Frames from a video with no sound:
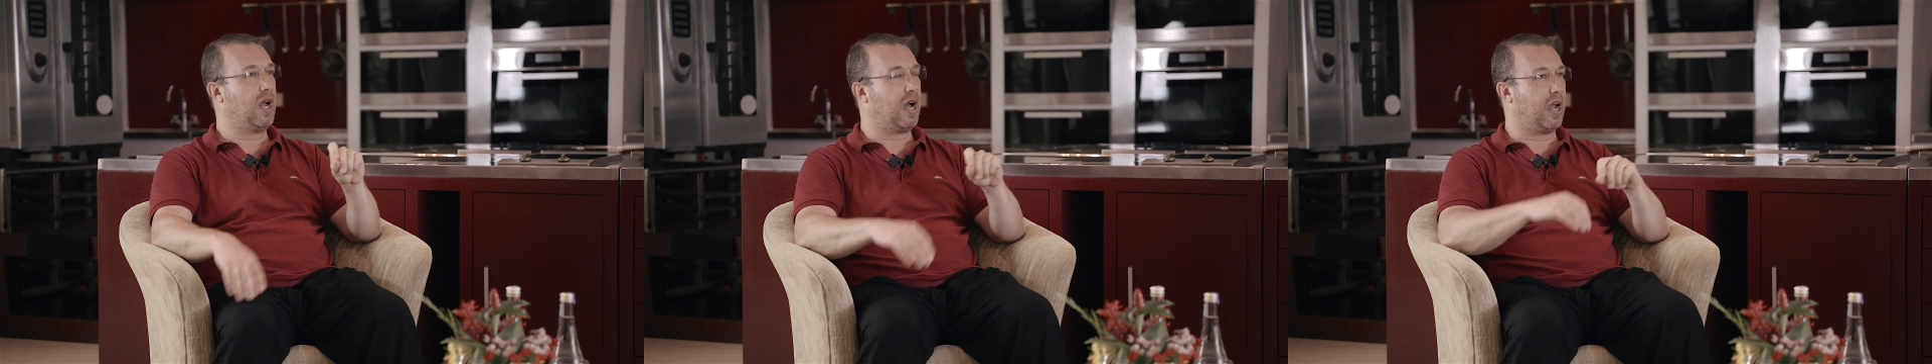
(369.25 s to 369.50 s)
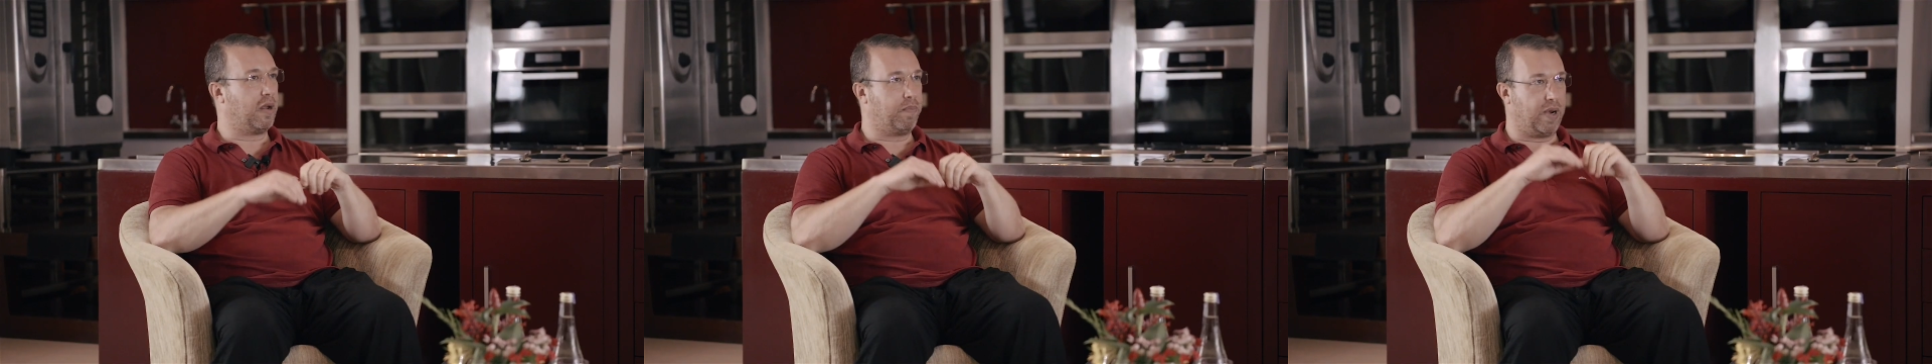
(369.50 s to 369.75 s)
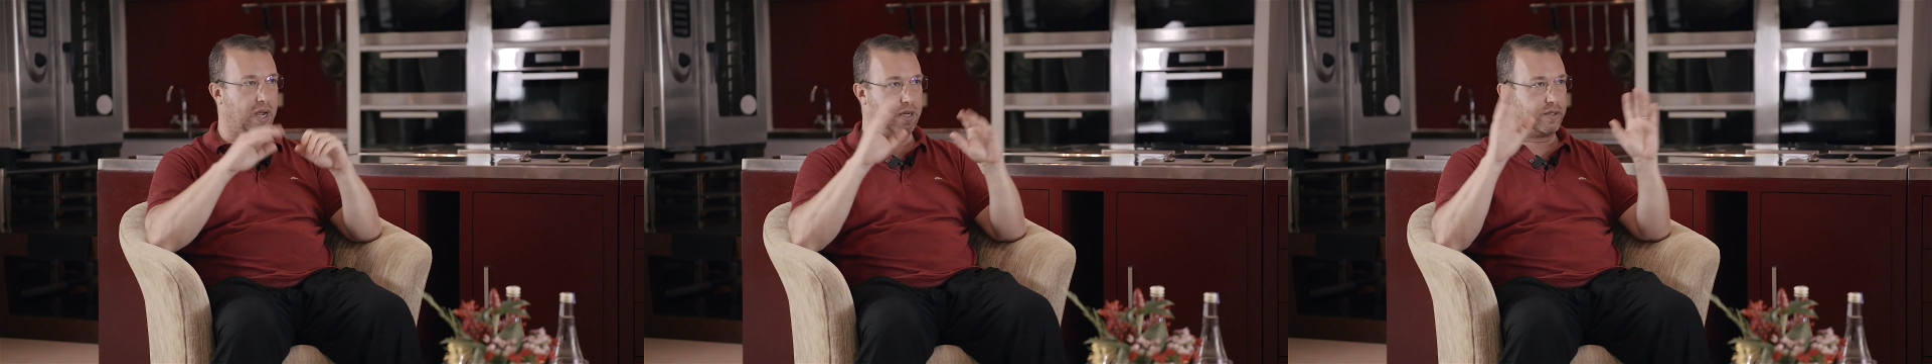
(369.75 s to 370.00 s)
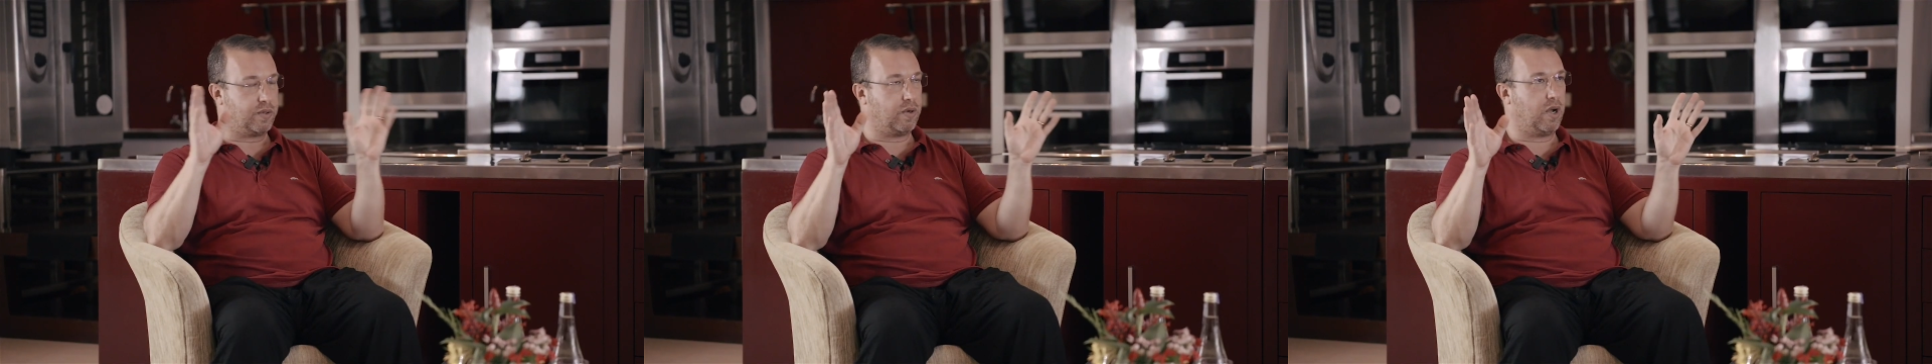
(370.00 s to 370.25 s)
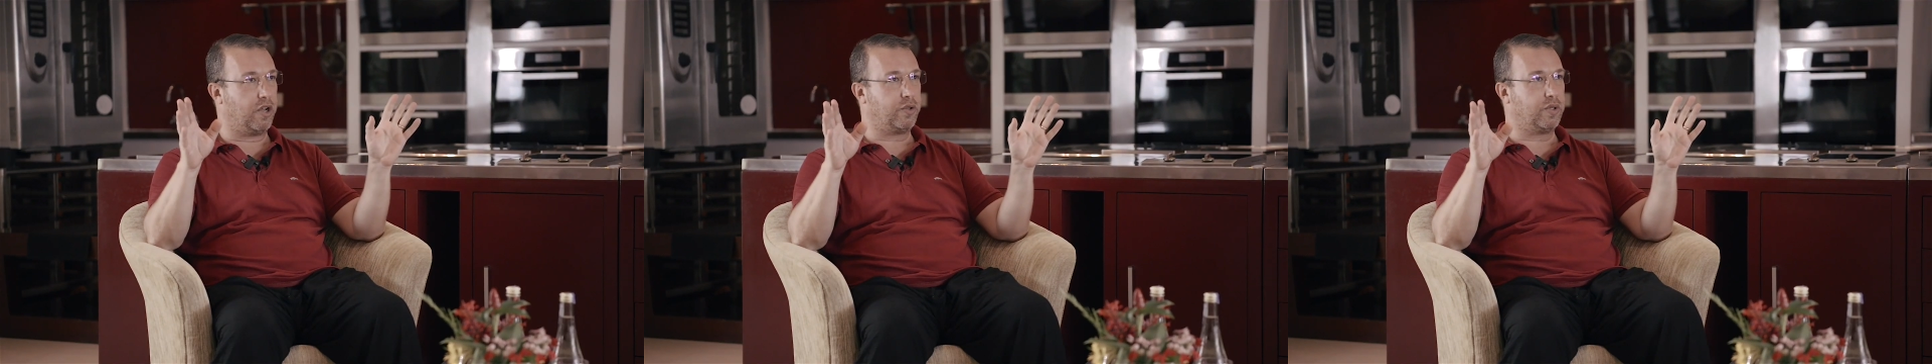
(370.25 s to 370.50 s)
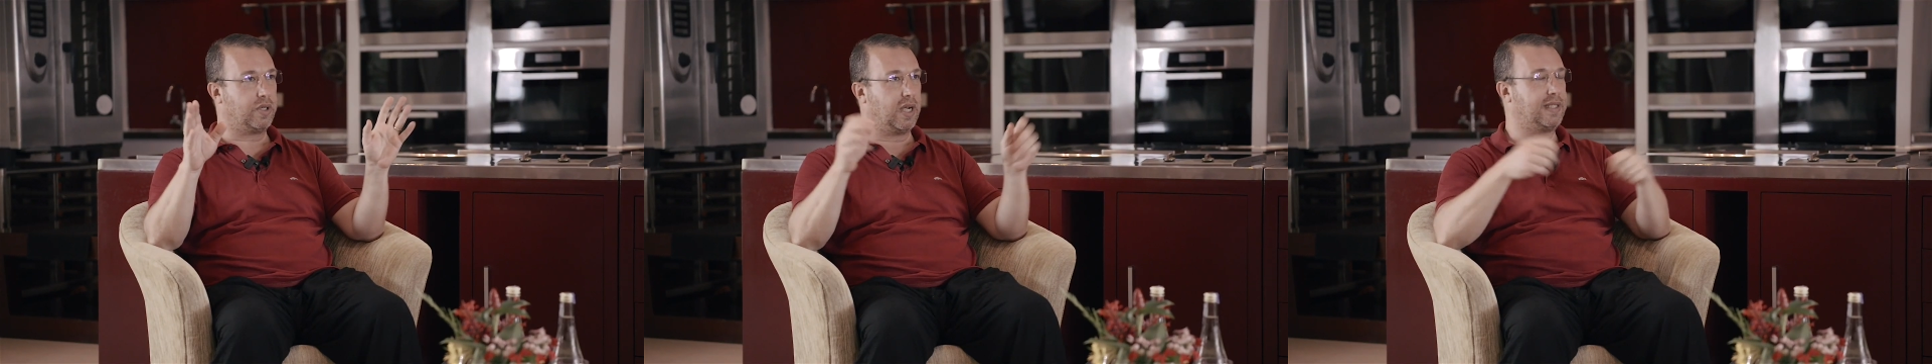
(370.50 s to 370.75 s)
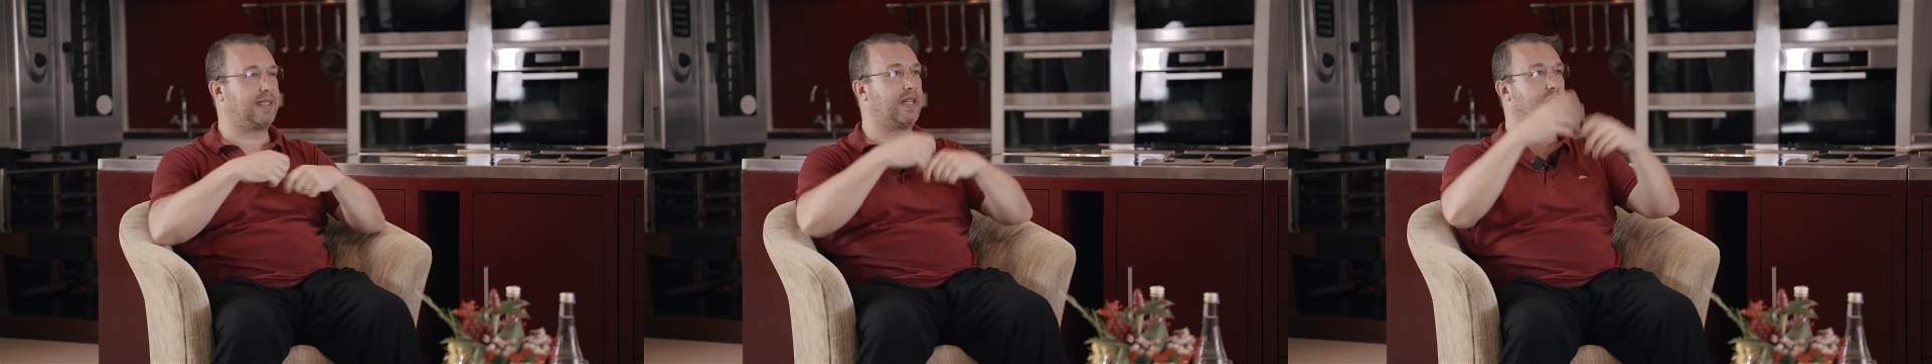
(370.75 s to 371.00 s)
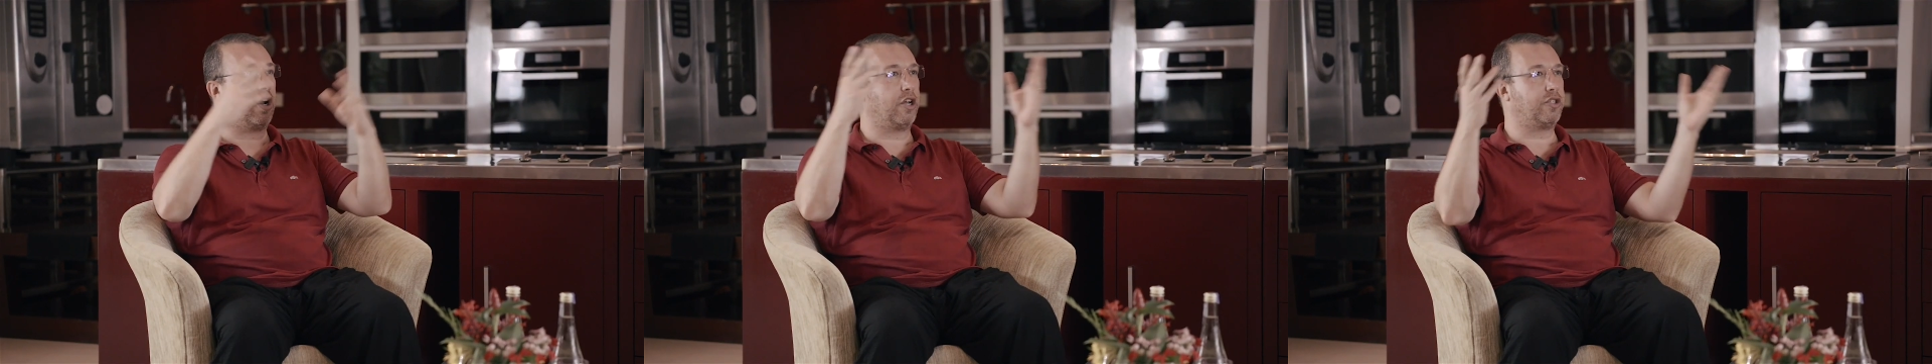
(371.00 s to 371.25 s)
I applied to I
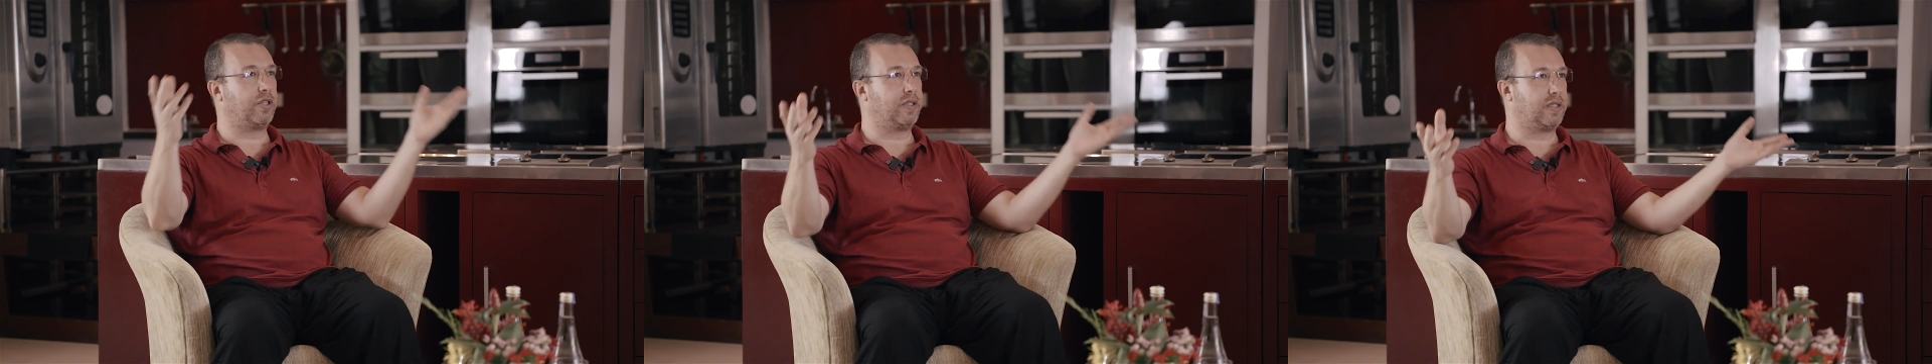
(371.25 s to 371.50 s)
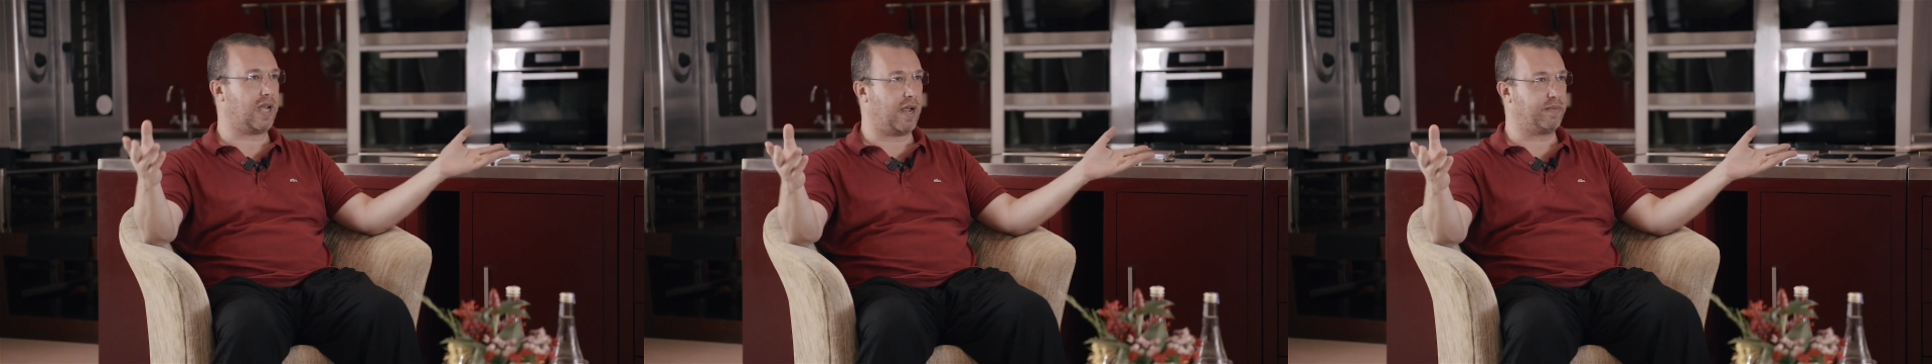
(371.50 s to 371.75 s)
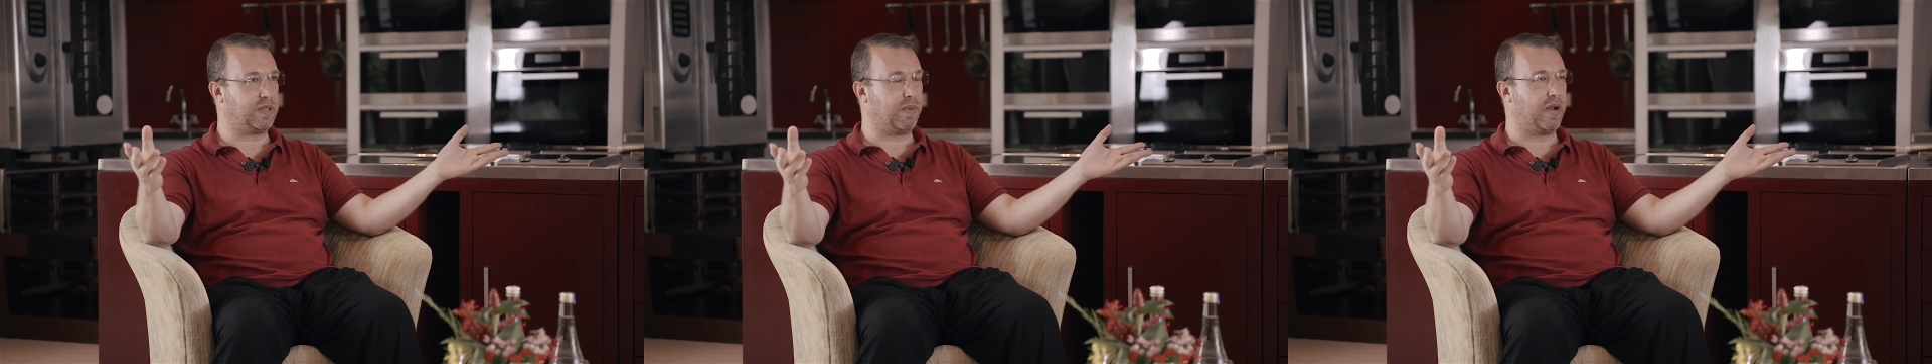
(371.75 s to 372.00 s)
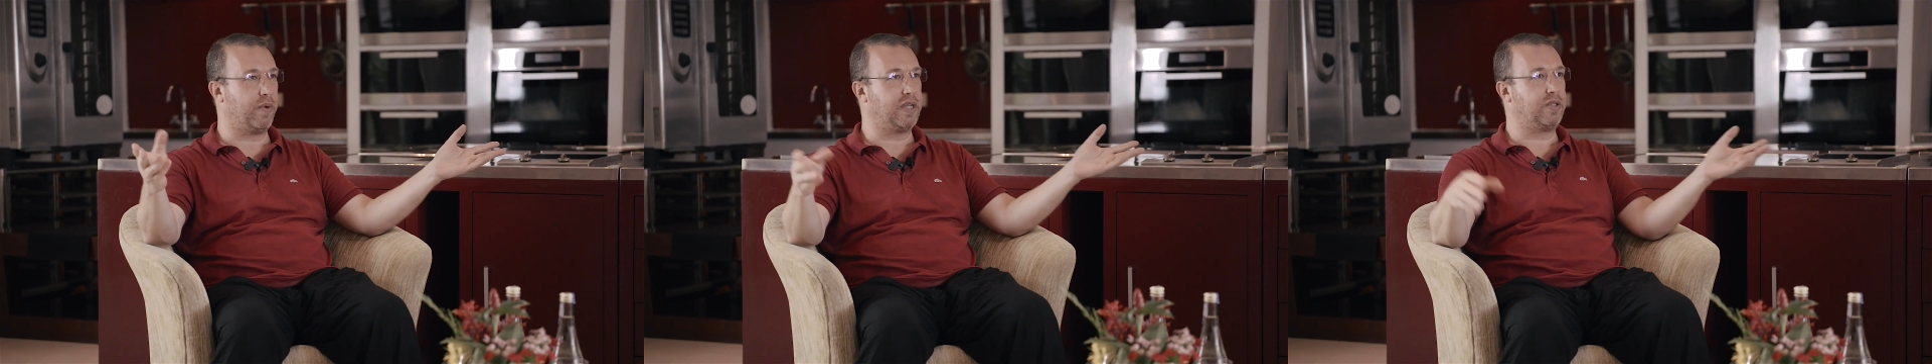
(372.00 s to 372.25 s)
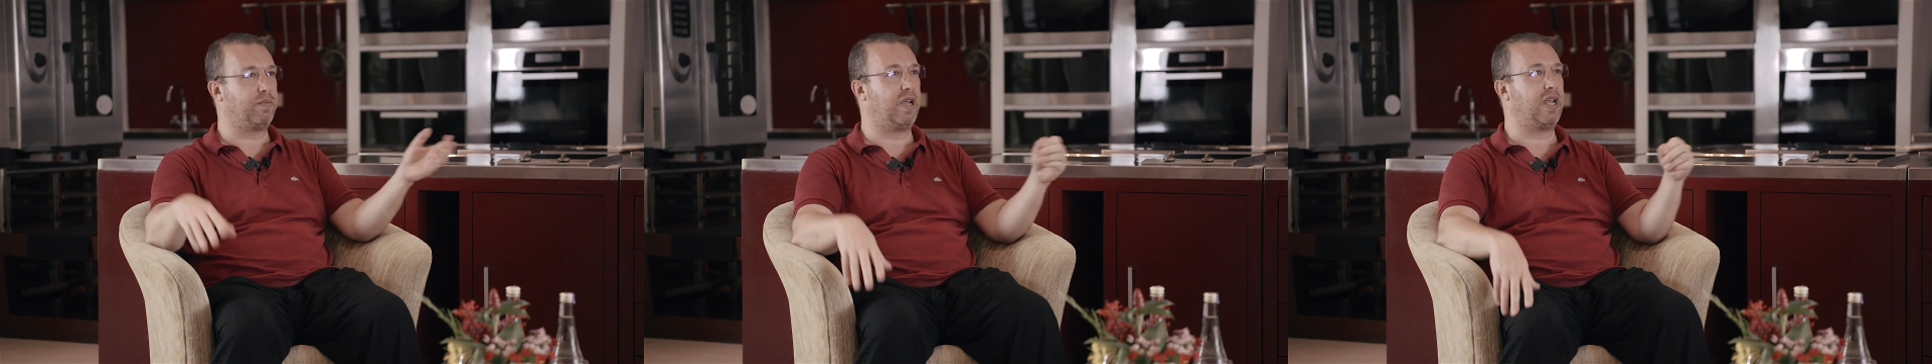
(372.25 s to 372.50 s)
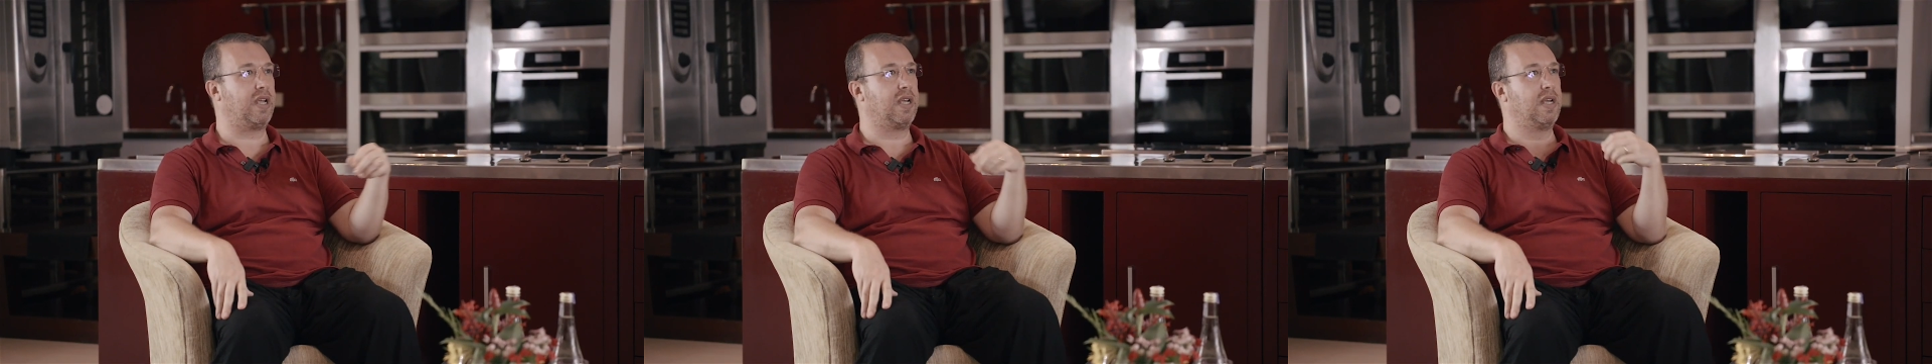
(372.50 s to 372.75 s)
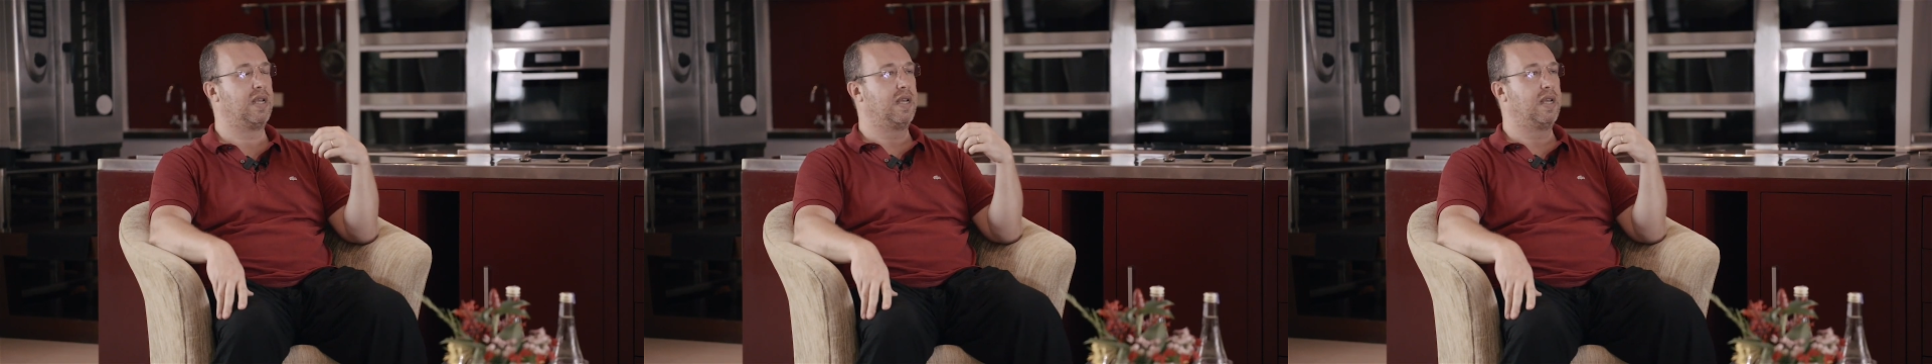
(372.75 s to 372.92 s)
sent 100 times my resume,